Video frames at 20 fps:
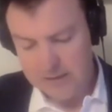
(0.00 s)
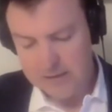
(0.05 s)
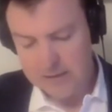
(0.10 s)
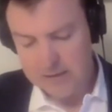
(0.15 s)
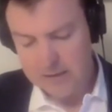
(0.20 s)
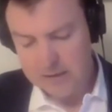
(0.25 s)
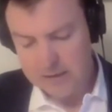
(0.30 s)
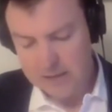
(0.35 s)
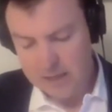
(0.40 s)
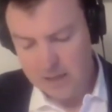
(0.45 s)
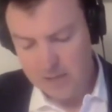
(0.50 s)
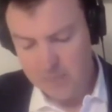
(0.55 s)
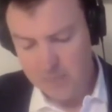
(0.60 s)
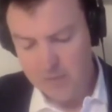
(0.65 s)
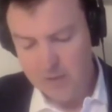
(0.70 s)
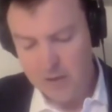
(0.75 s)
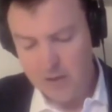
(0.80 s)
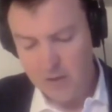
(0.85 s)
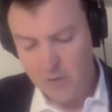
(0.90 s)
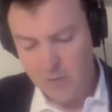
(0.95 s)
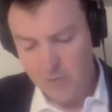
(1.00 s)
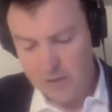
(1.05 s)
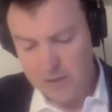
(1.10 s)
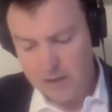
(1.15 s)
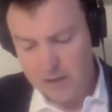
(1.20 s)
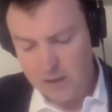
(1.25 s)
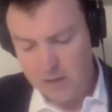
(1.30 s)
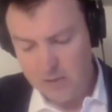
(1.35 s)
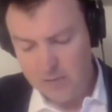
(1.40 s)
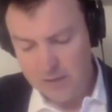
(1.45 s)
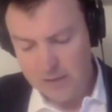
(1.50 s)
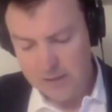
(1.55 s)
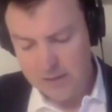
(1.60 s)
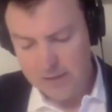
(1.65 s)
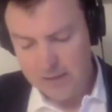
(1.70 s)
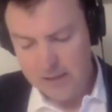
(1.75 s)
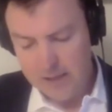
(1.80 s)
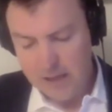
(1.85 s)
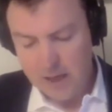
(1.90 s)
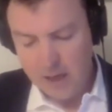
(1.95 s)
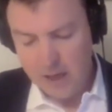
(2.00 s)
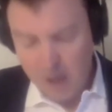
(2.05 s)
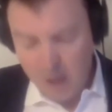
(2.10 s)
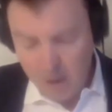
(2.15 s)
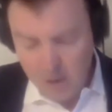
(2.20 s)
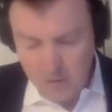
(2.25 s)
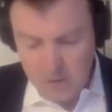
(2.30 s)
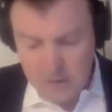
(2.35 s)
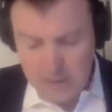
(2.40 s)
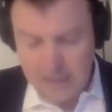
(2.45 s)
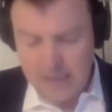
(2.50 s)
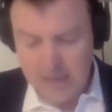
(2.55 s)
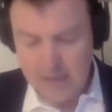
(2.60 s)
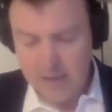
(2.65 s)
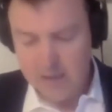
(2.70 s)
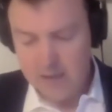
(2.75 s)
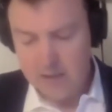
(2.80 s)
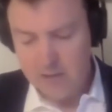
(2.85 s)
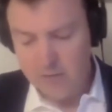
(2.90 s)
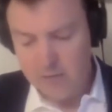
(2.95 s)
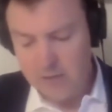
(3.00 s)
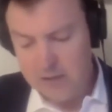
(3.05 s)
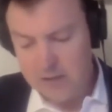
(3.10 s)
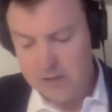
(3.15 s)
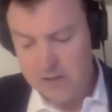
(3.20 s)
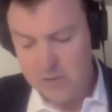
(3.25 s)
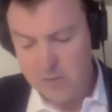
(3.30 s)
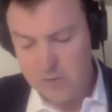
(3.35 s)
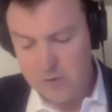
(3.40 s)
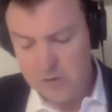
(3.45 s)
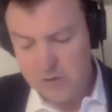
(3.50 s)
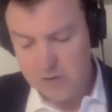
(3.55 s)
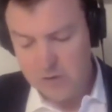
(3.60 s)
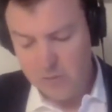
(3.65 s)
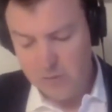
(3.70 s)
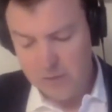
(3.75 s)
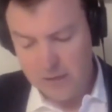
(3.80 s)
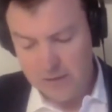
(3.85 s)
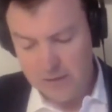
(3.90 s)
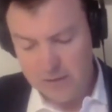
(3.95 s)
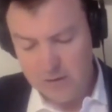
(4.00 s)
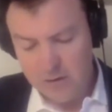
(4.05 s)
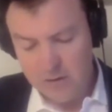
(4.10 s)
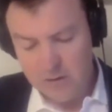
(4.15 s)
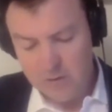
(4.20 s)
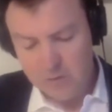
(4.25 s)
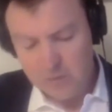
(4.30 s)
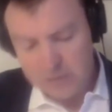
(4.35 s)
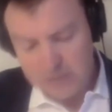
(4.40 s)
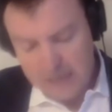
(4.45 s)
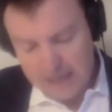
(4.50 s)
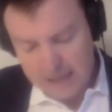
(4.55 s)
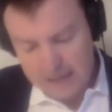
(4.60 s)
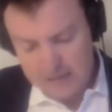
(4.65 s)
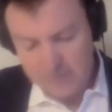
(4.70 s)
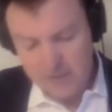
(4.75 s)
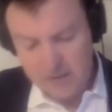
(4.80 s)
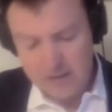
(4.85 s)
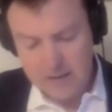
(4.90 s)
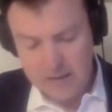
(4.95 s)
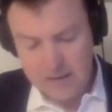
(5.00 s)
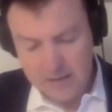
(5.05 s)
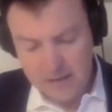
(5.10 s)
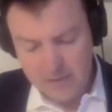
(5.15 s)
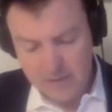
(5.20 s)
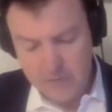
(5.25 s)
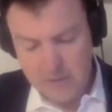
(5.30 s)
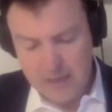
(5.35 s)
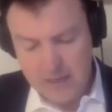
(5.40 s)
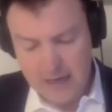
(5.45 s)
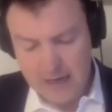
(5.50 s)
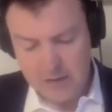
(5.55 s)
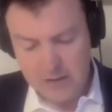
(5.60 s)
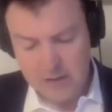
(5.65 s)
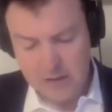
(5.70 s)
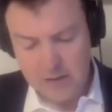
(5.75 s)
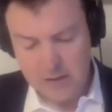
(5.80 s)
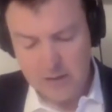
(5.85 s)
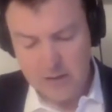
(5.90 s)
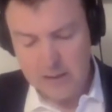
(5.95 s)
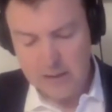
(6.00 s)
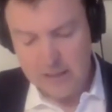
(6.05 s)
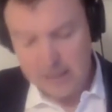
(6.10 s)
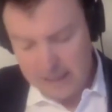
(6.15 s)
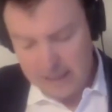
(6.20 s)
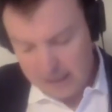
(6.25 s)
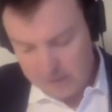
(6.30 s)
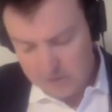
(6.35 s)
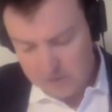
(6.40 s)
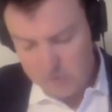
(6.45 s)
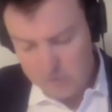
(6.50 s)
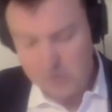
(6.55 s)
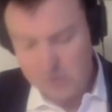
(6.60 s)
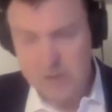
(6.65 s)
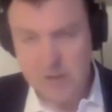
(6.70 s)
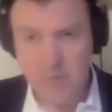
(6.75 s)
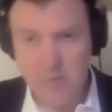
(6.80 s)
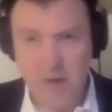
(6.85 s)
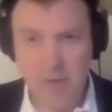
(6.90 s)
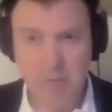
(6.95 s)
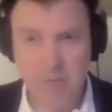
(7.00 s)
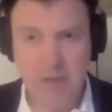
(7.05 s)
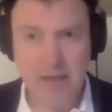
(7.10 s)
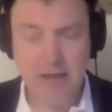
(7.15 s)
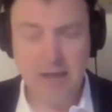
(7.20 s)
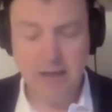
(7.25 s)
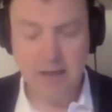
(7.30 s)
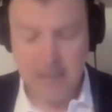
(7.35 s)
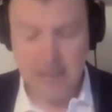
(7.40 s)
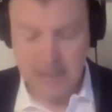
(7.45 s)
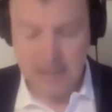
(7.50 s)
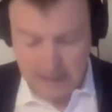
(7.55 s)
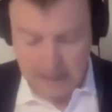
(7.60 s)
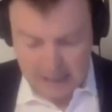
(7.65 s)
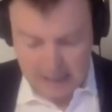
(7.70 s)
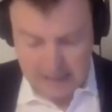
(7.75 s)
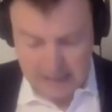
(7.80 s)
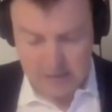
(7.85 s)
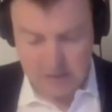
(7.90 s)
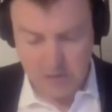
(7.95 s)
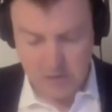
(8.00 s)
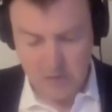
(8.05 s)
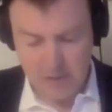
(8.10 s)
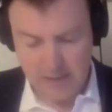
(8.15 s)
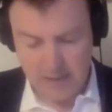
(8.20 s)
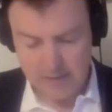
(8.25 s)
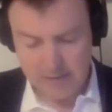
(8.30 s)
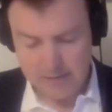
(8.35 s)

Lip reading: that has come with COVID. Only the redistribution of wealth through tax-funded government action, accountable to the public, can do that.